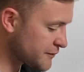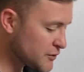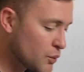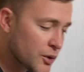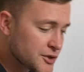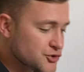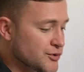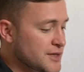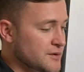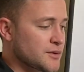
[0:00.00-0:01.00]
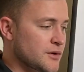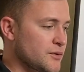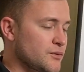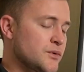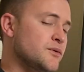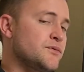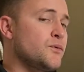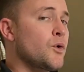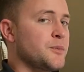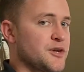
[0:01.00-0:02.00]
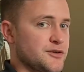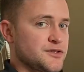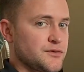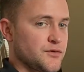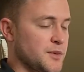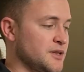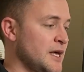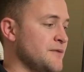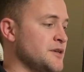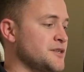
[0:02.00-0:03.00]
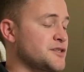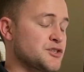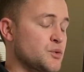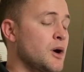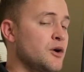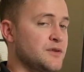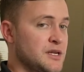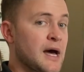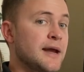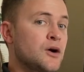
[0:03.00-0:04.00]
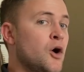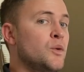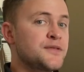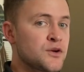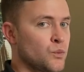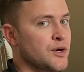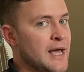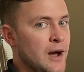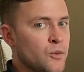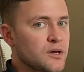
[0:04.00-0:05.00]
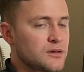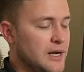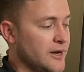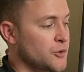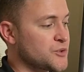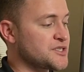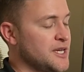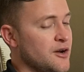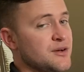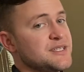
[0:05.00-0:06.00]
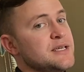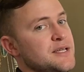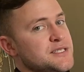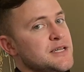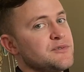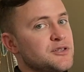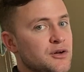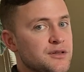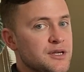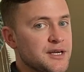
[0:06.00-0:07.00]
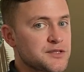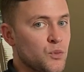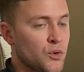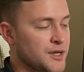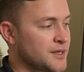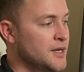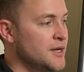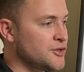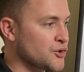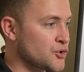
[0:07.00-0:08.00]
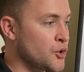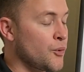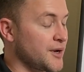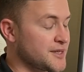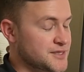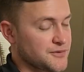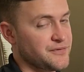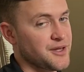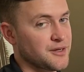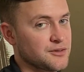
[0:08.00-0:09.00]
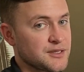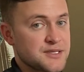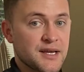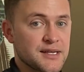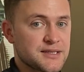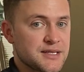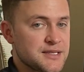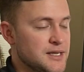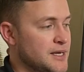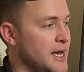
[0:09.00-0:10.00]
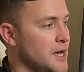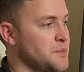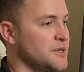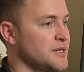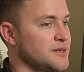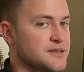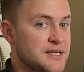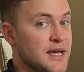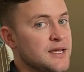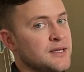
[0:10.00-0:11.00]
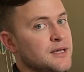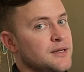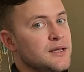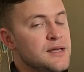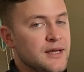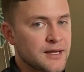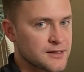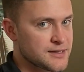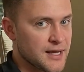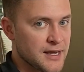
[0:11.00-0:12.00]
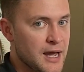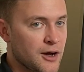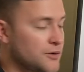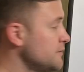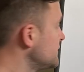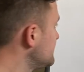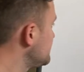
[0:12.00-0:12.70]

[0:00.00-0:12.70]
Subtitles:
if you were to drink 4 beers from 11 to 12 at night, all within 1 hour, I can almost guarantee at 7:30 the next morning, you're going to fail a test. I see it happen day in and day out.